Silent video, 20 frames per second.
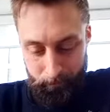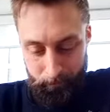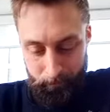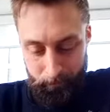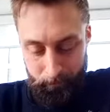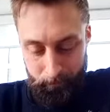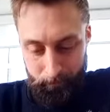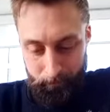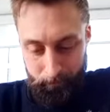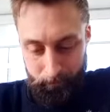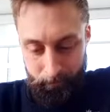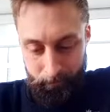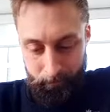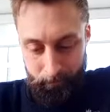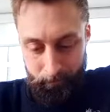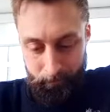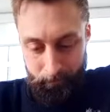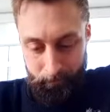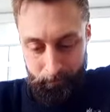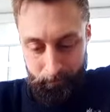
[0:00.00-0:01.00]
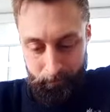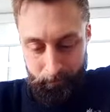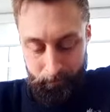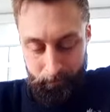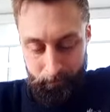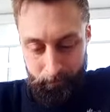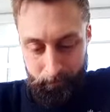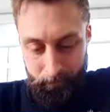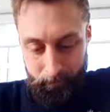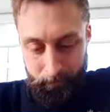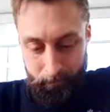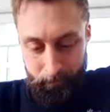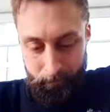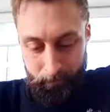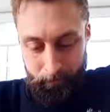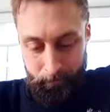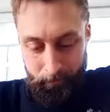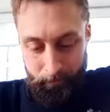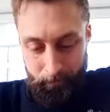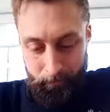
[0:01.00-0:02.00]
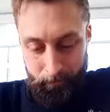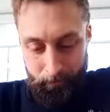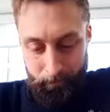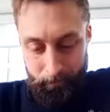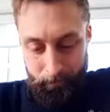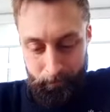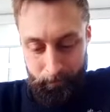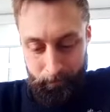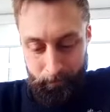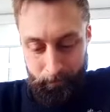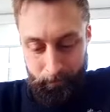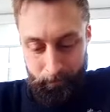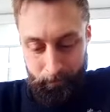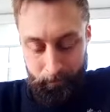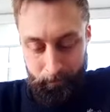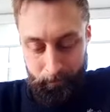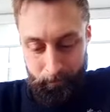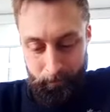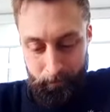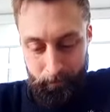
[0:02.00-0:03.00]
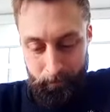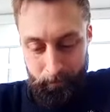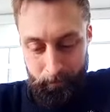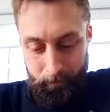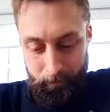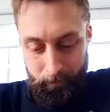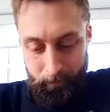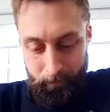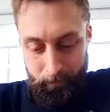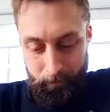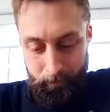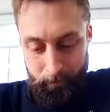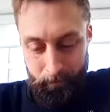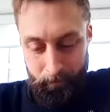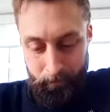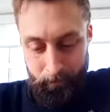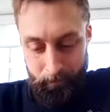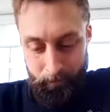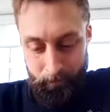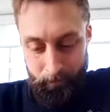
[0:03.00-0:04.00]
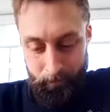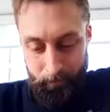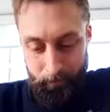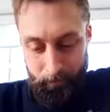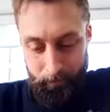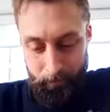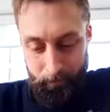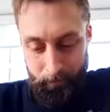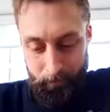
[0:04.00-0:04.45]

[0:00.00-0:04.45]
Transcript: No words are spoken by the person on screen.